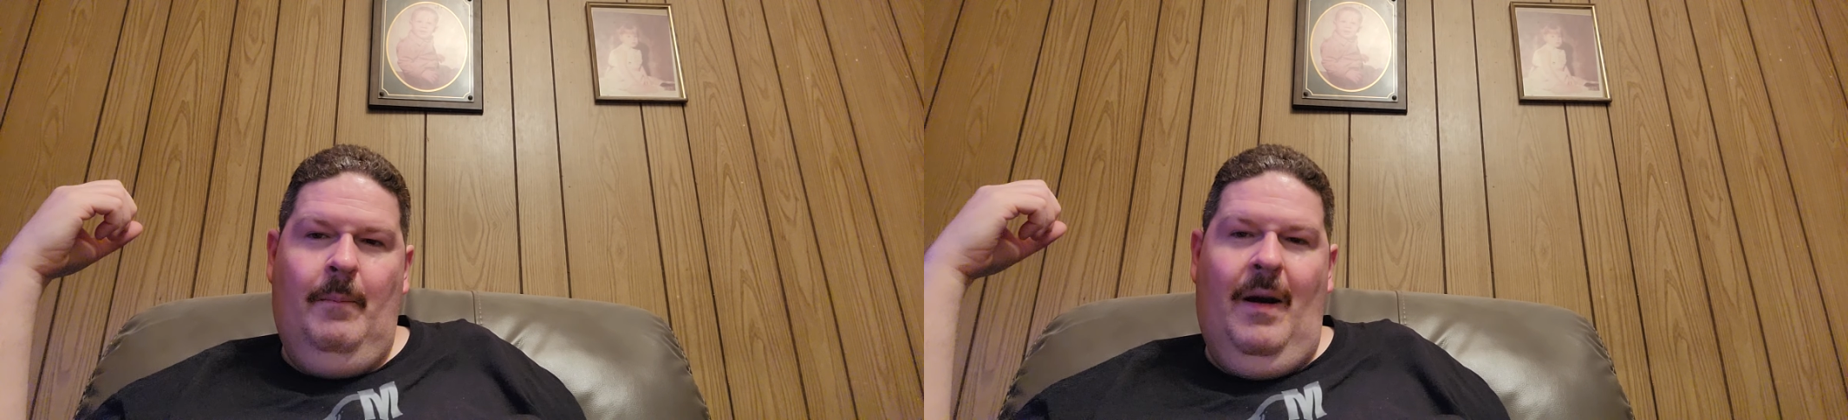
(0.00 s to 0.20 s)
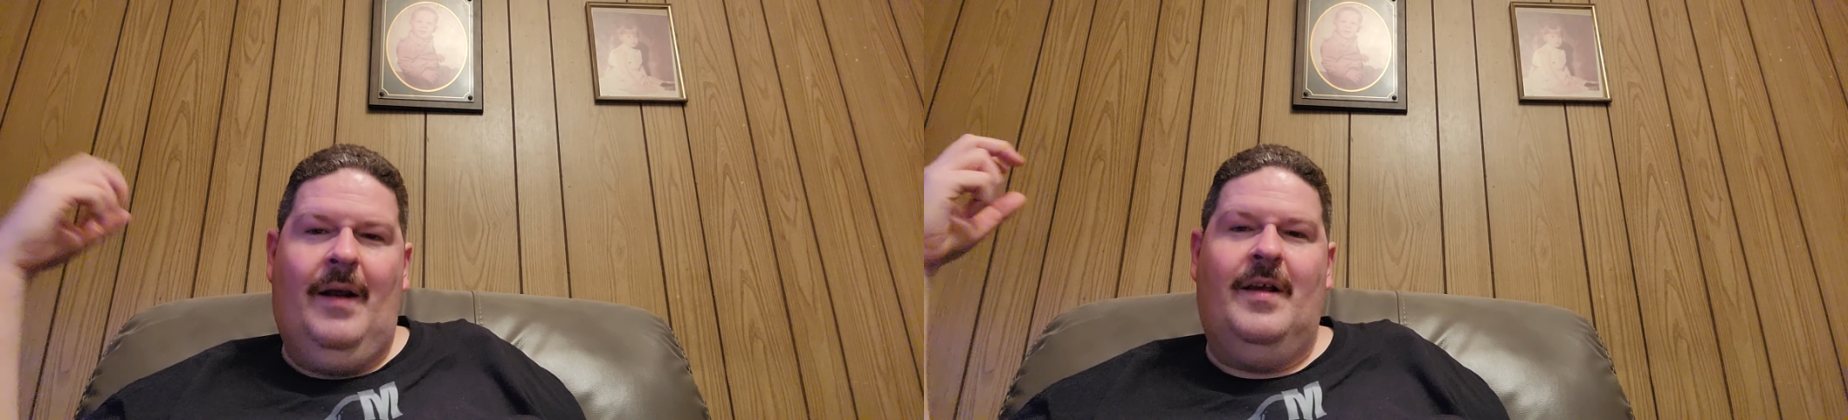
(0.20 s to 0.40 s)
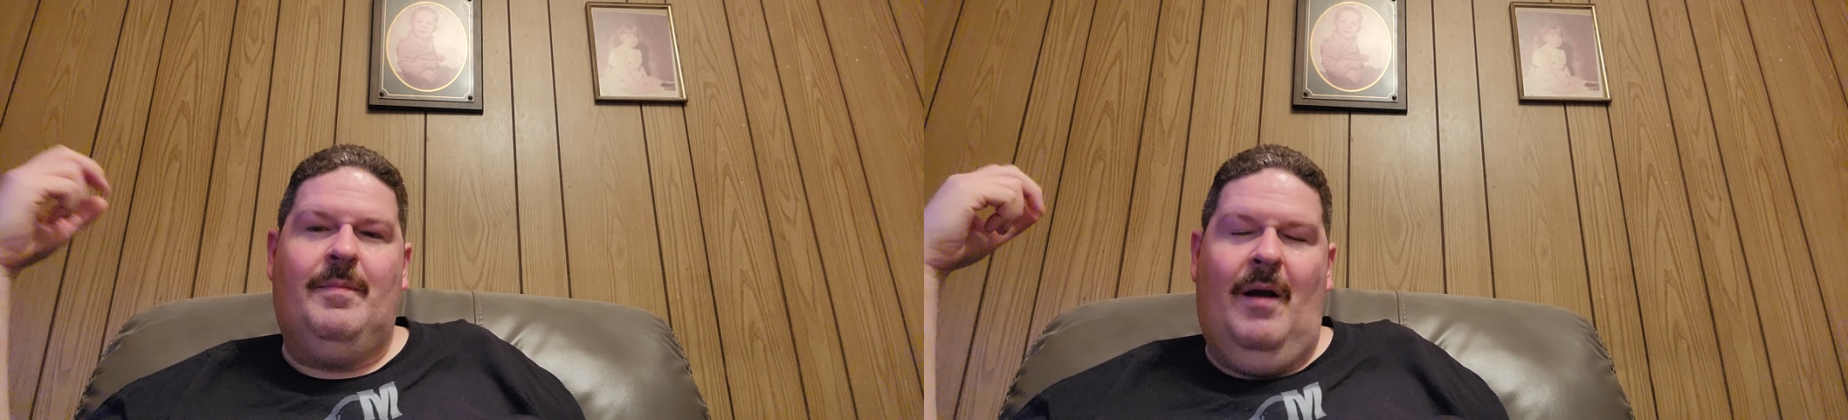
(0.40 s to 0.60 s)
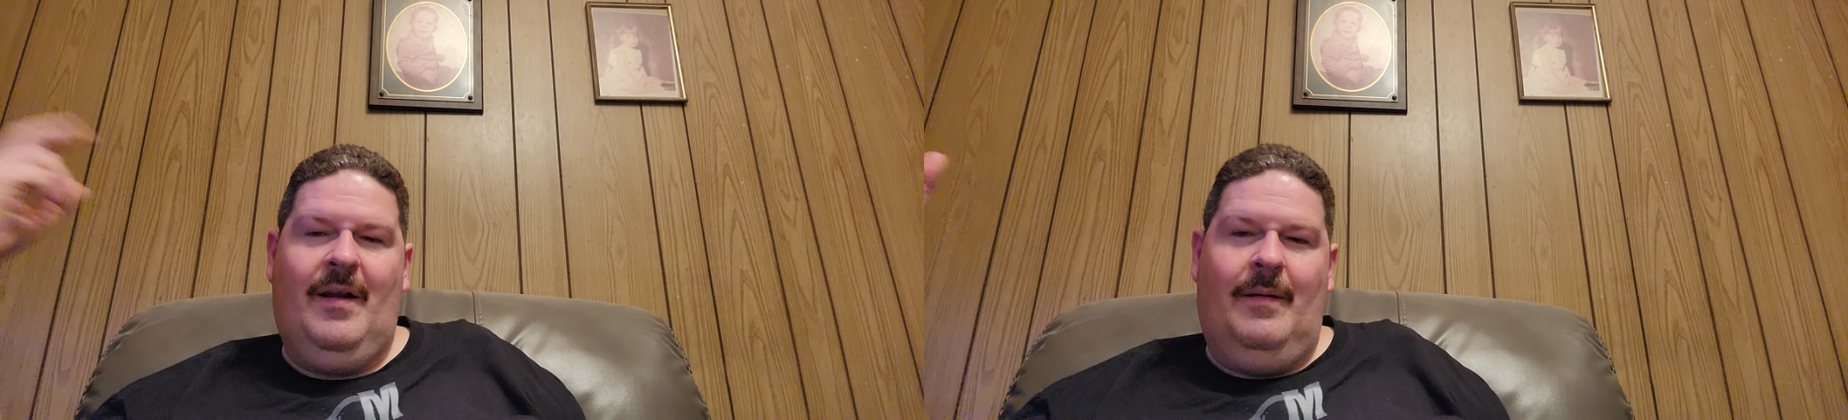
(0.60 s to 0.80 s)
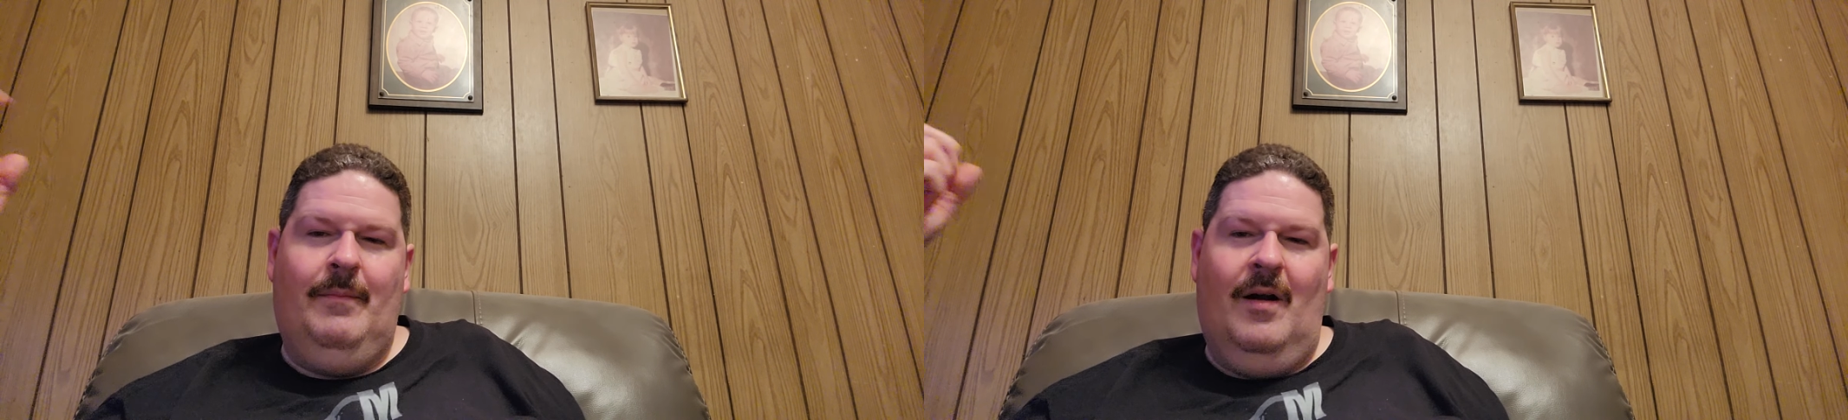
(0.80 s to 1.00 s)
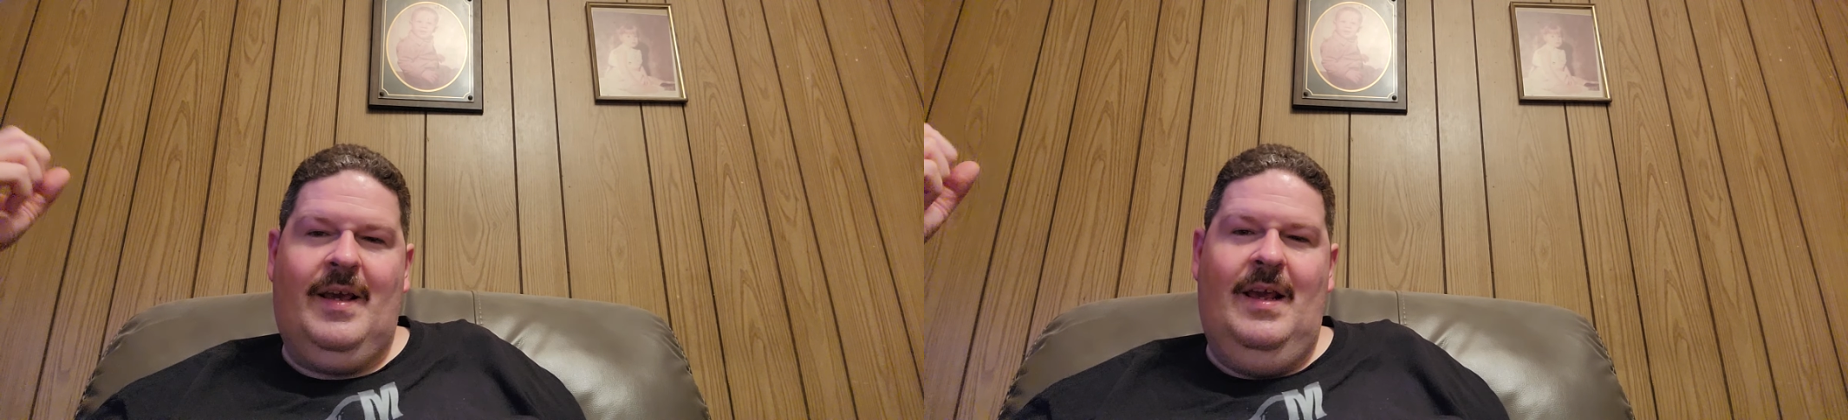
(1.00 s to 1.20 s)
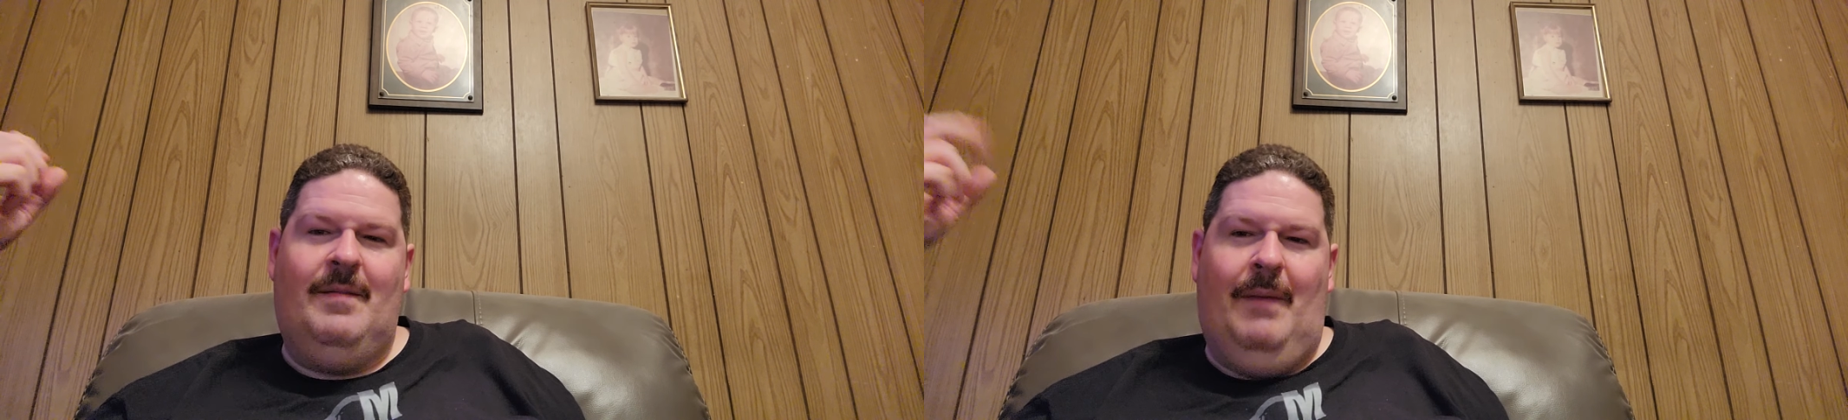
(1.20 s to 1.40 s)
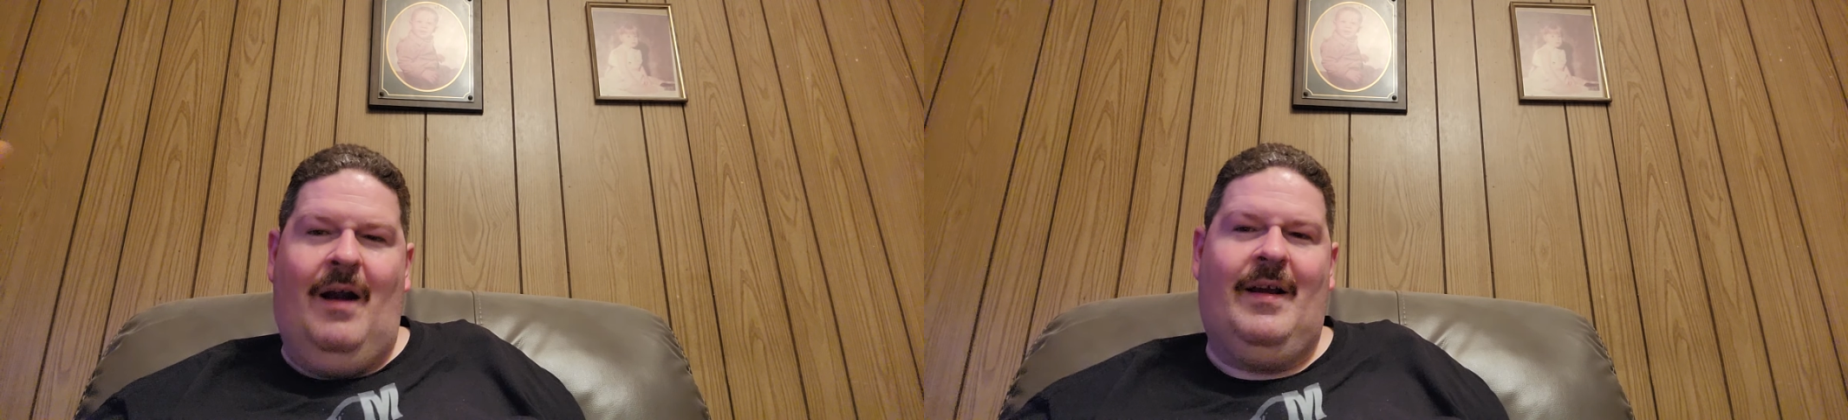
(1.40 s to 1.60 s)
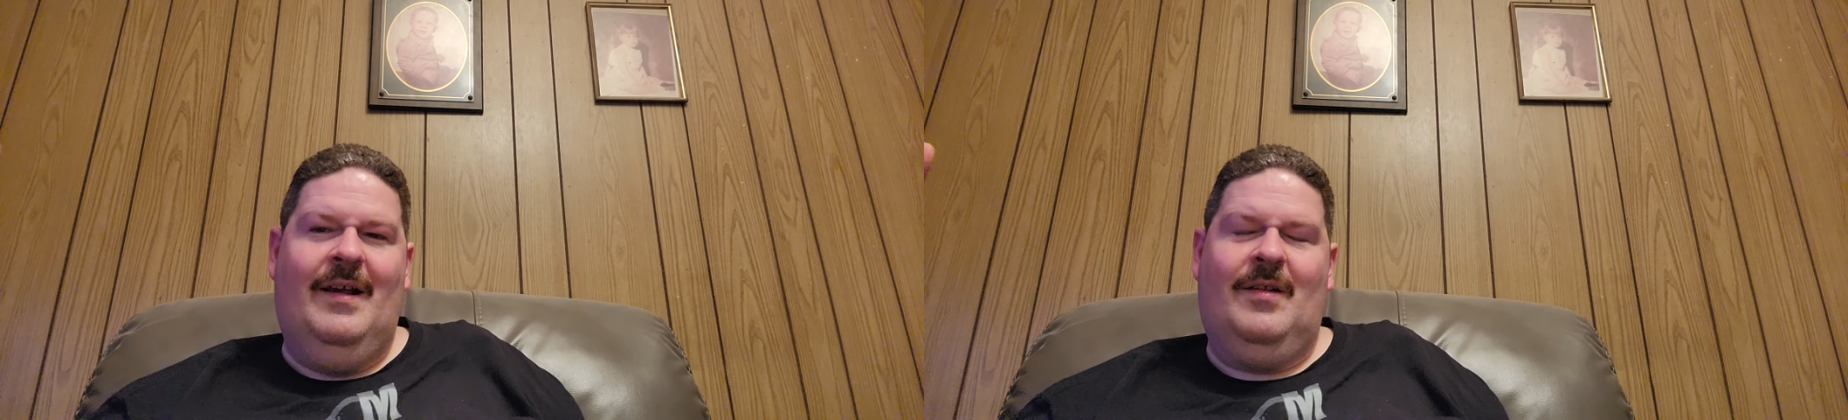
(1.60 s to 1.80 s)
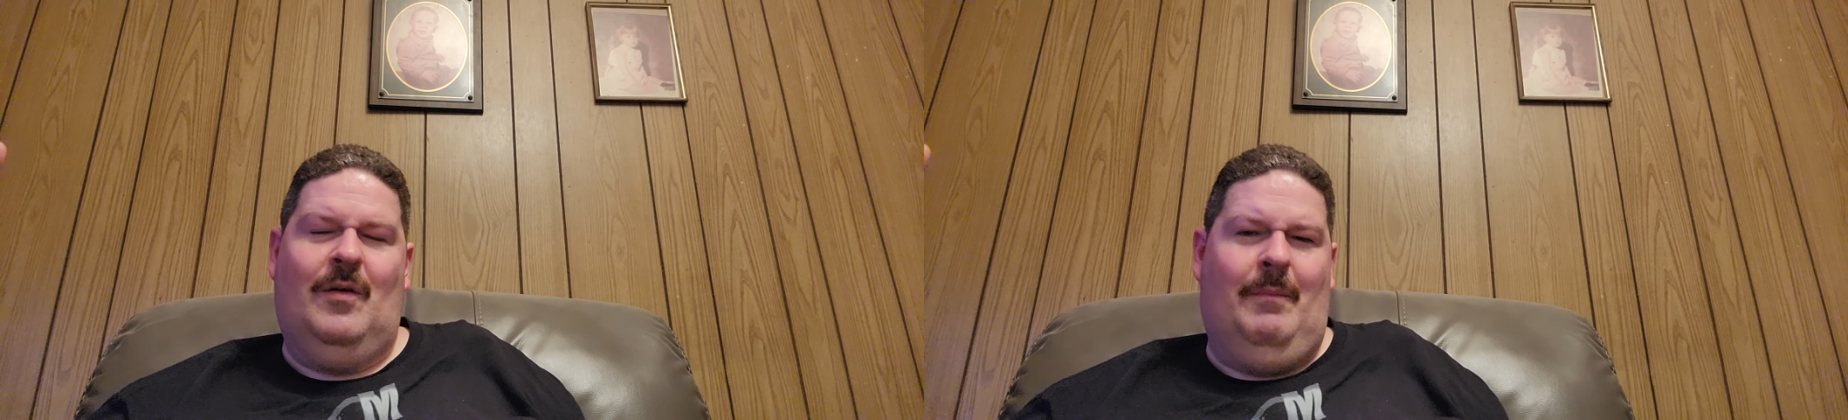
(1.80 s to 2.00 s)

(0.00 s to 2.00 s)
Marcus Mar- Marquise Marcus,